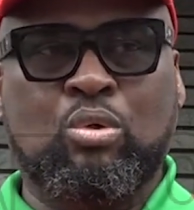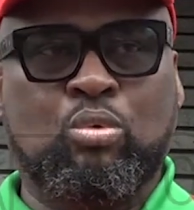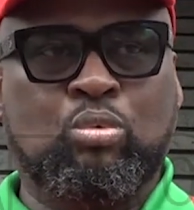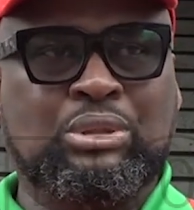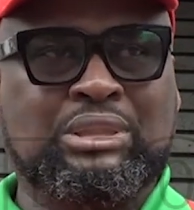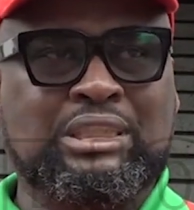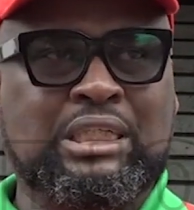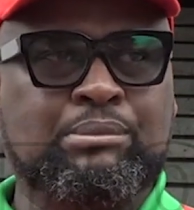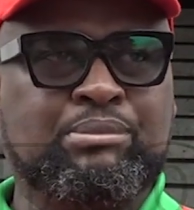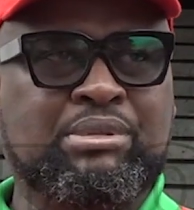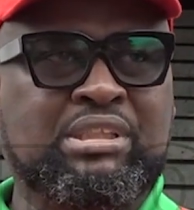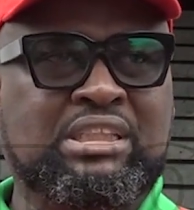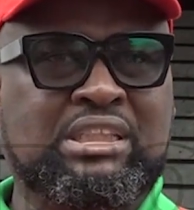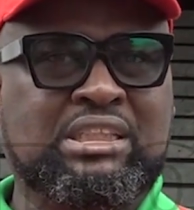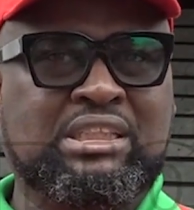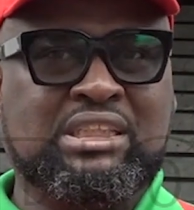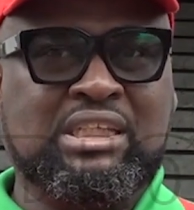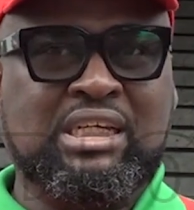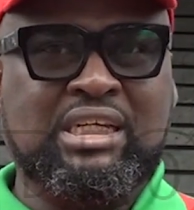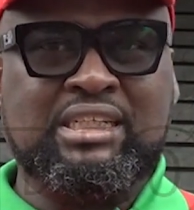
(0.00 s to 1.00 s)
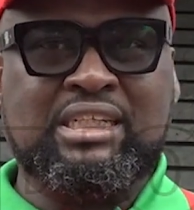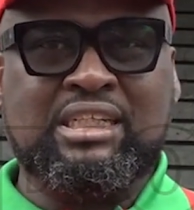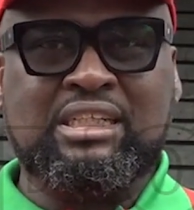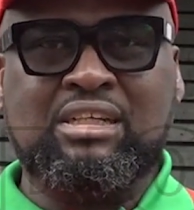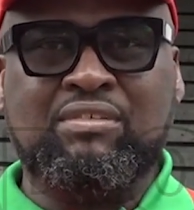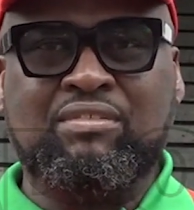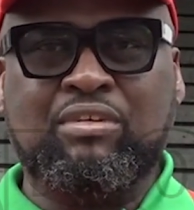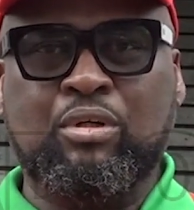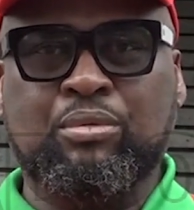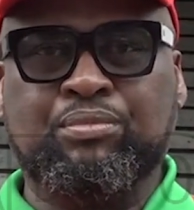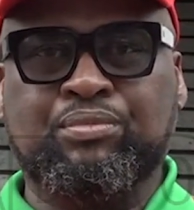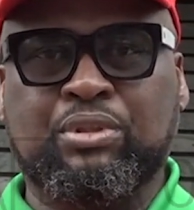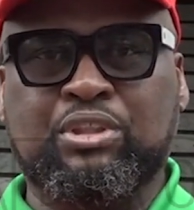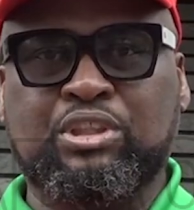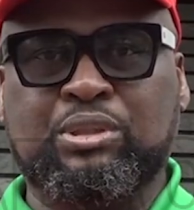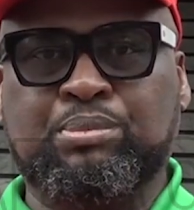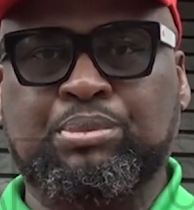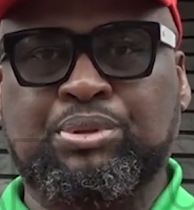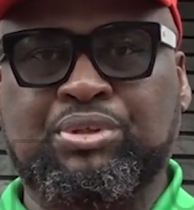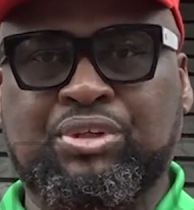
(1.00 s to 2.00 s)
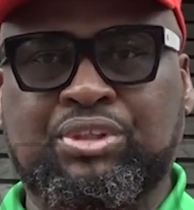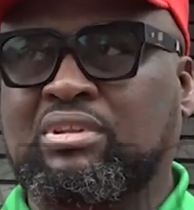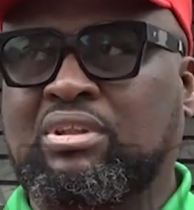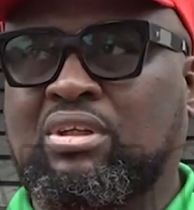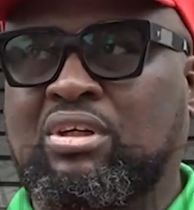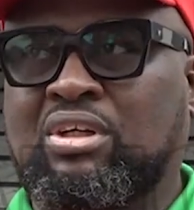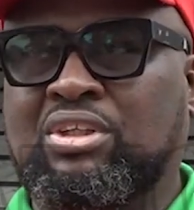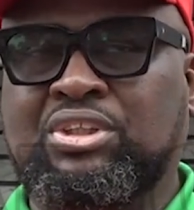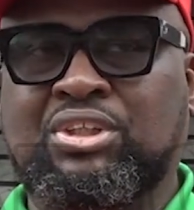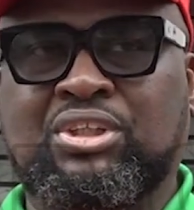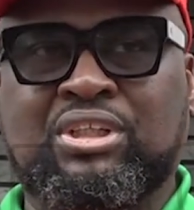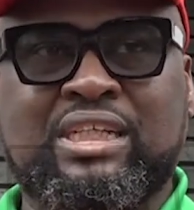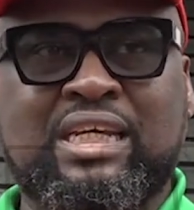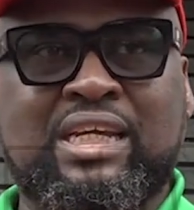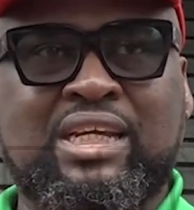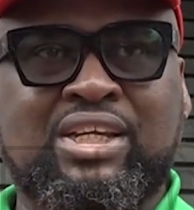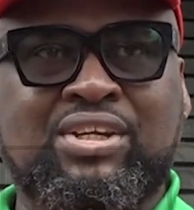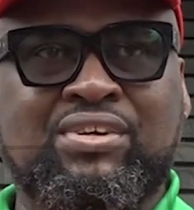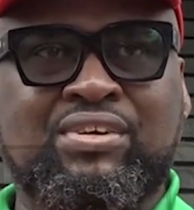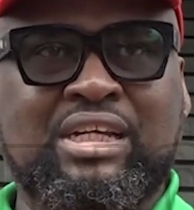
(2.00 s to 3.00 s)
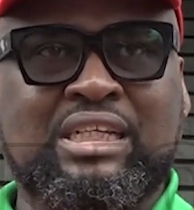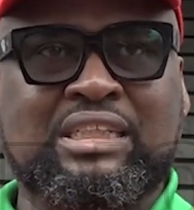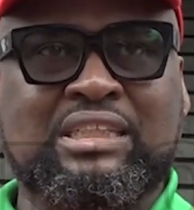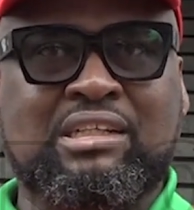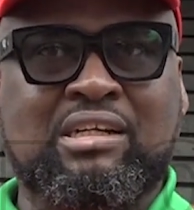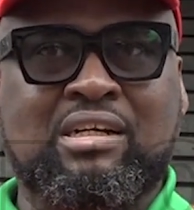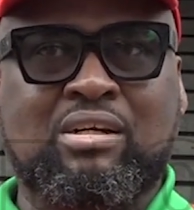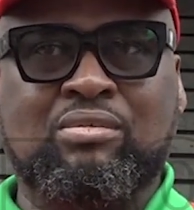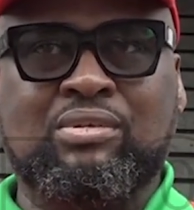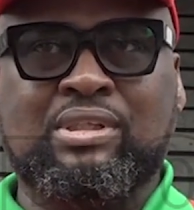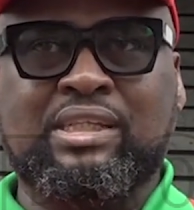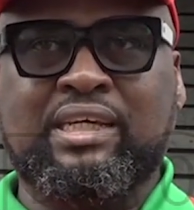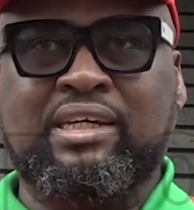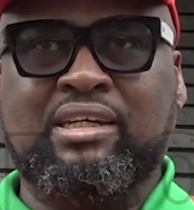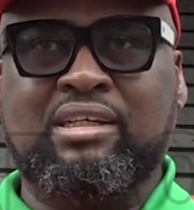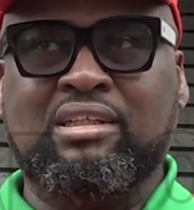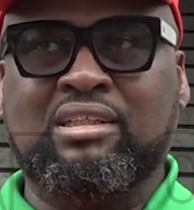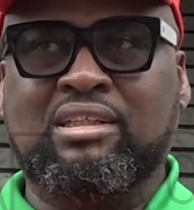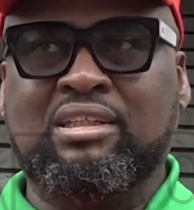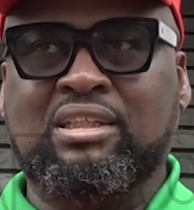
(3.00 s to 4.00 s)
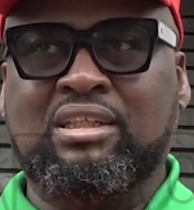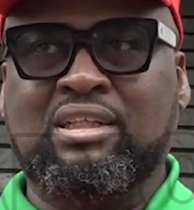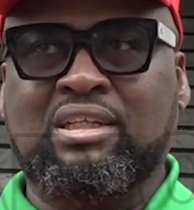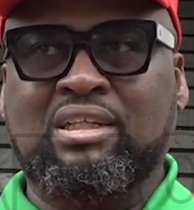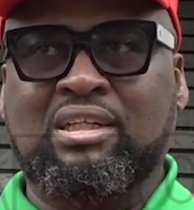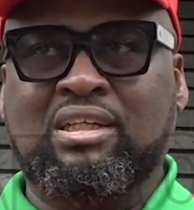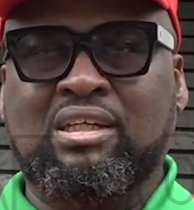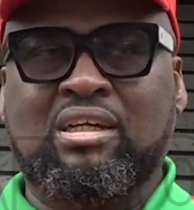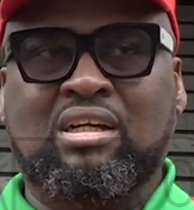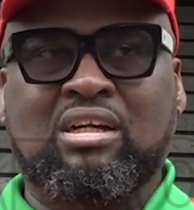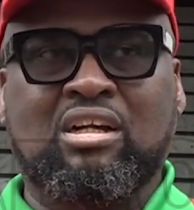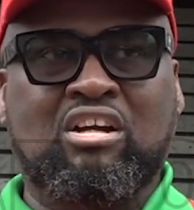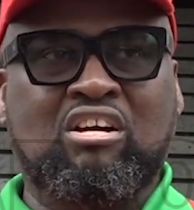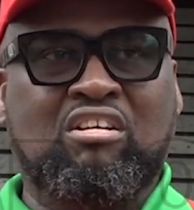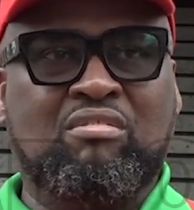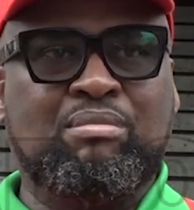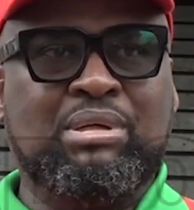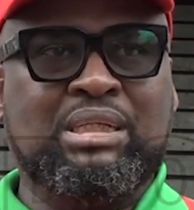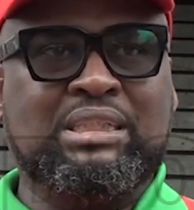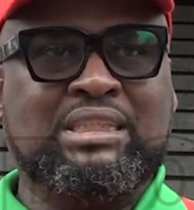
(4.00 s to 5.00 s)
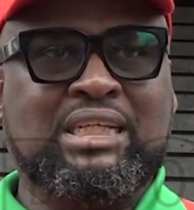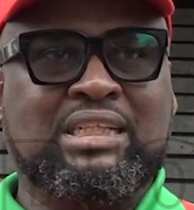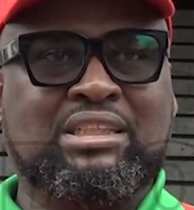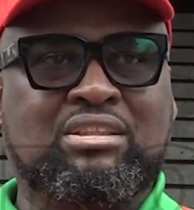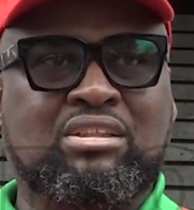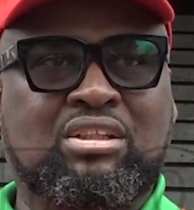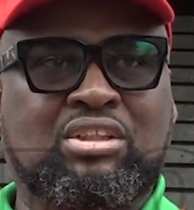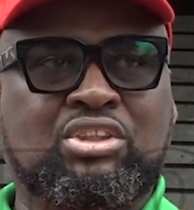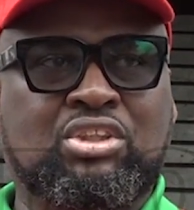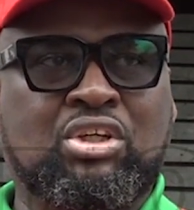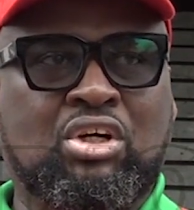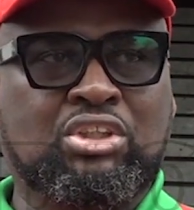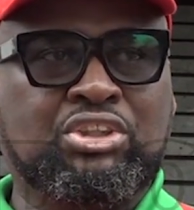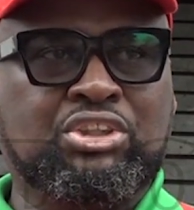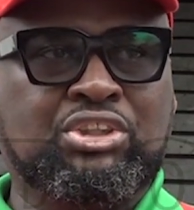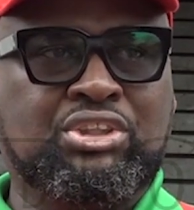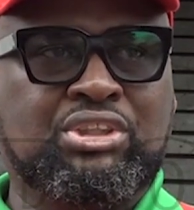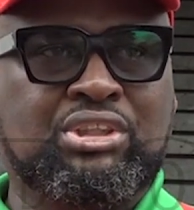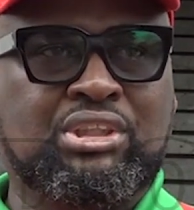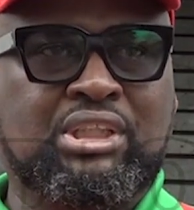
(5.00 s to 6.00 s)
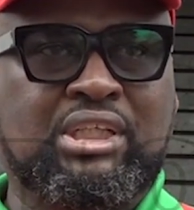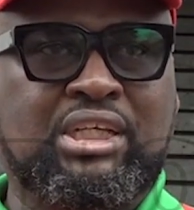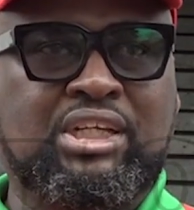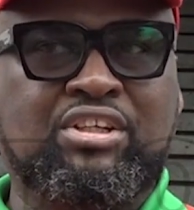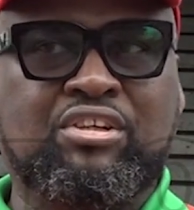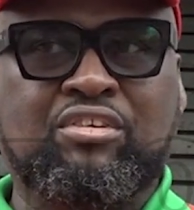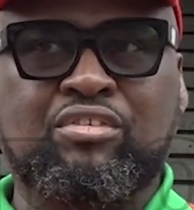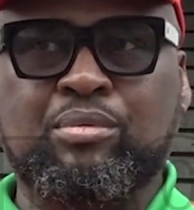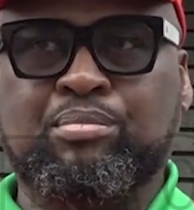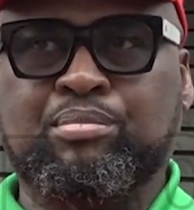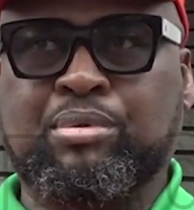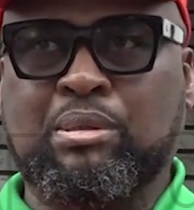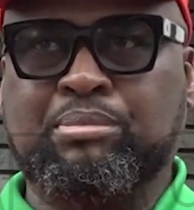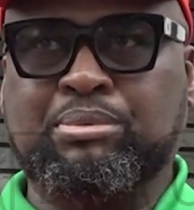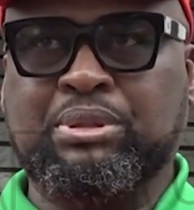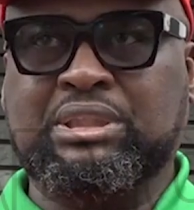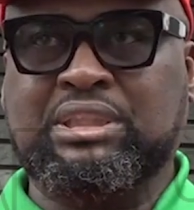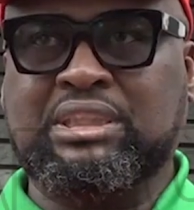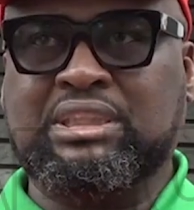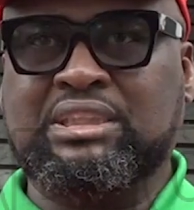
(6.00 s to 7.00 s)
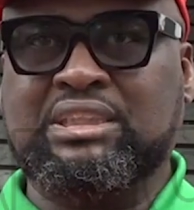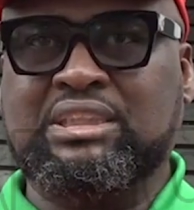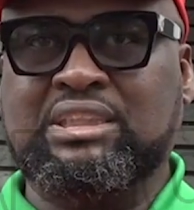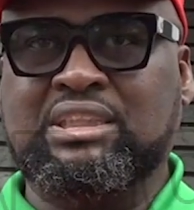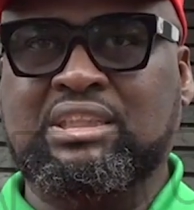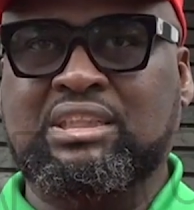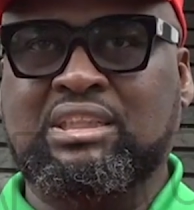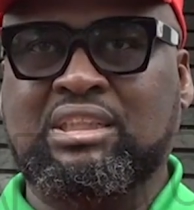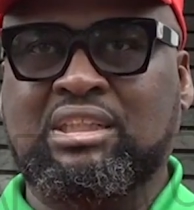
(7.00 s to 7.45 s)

which has been designed and developed for this period. On the other areas around there, government has not touched any of the properties